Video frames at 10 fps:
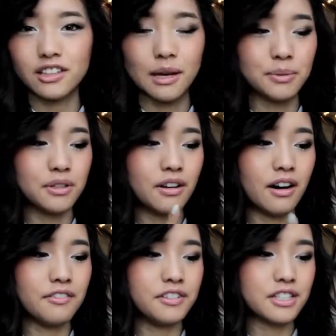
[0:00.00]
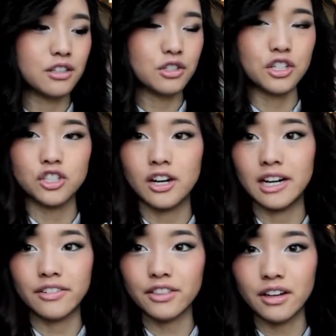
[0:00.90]
the label of this lotion jar. I
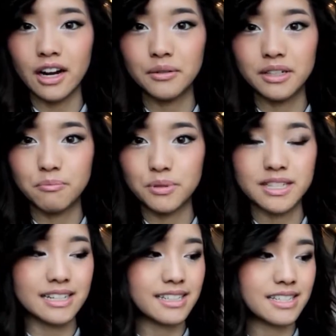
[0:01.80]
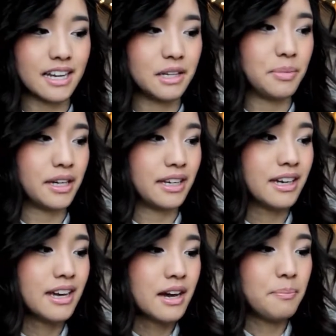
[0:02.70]
never thought I would present it to
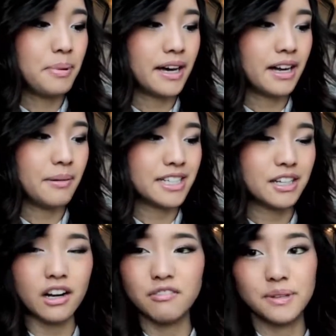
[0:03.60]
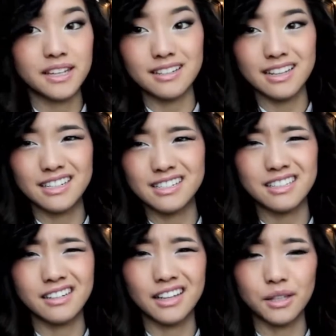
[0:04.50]
anybody, but I took it off because I just
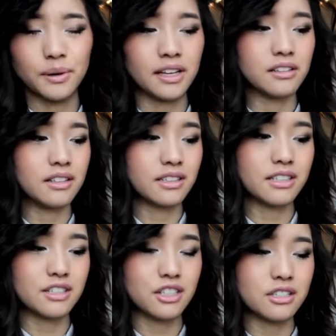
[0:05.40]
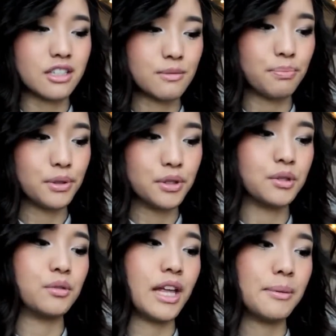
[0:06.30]
didn't like the way it looked. It's just this
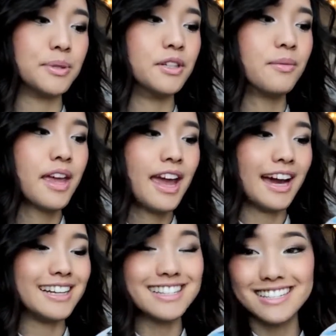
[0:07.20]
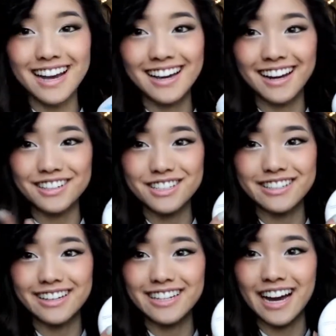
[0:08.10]
blue label, and instead I
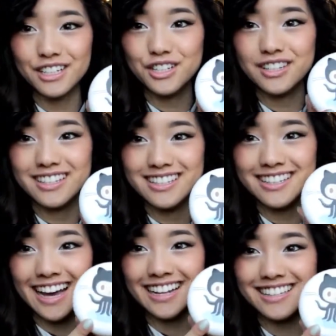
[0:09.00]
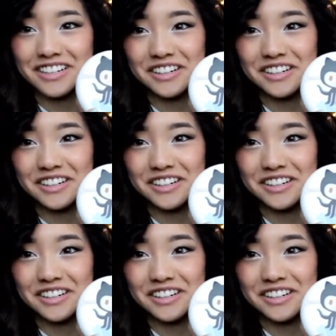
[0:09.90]
just attached this cat